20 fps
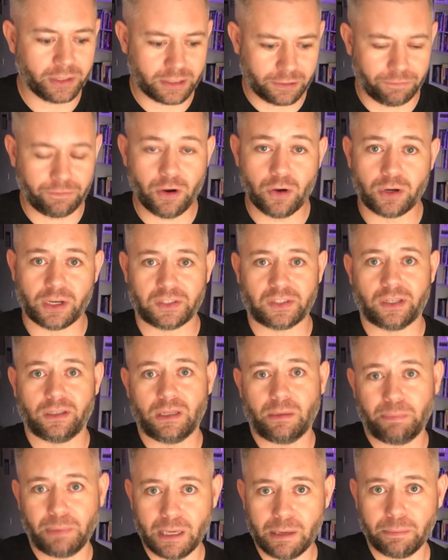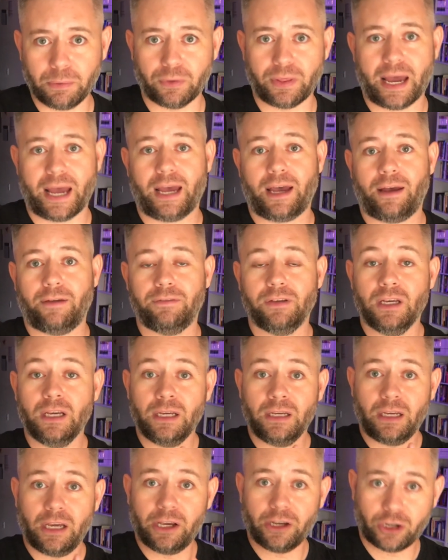to focus on the people that have
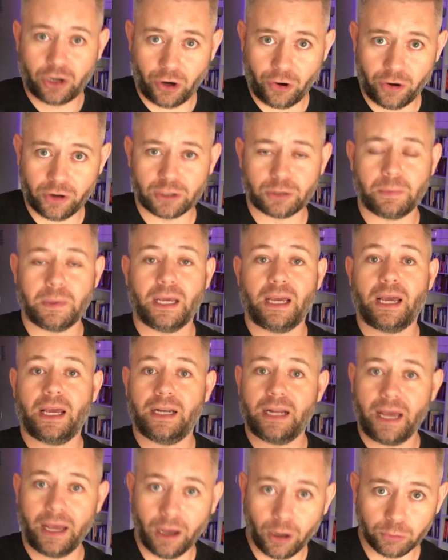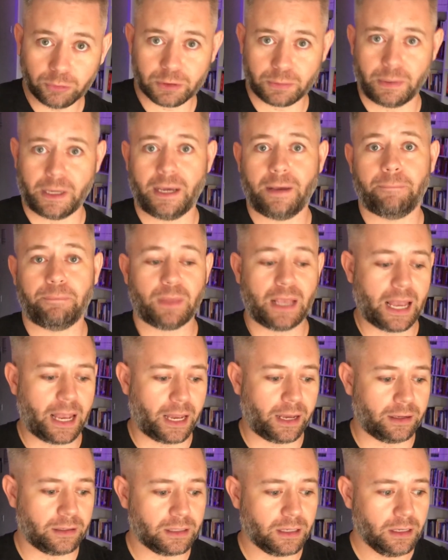encouraged me and helped me,
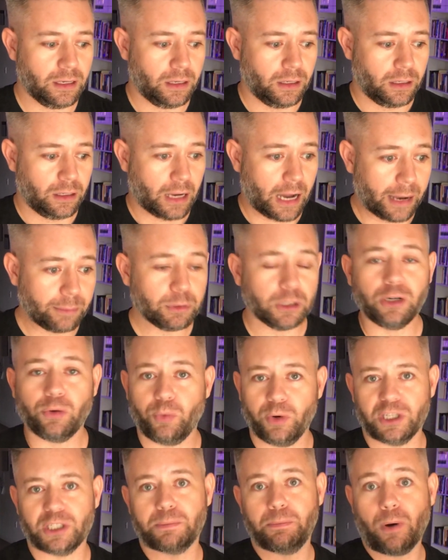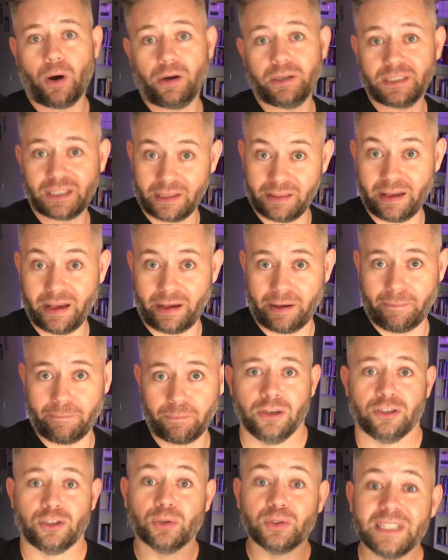and I'm gonna respond to them.
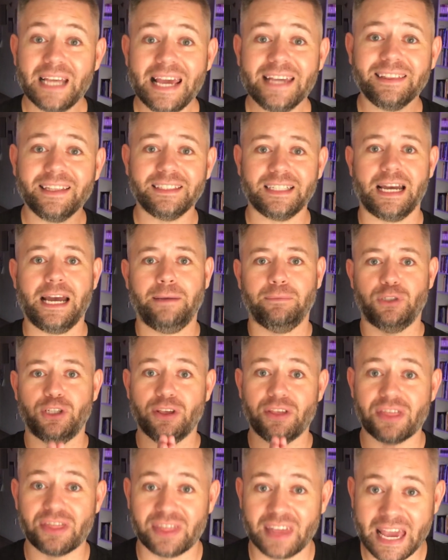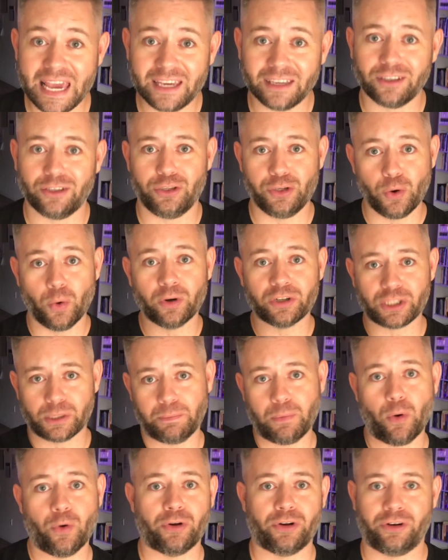So take the time to thank your
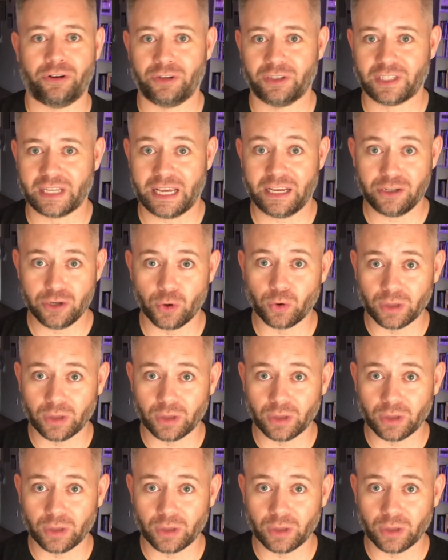supporters in your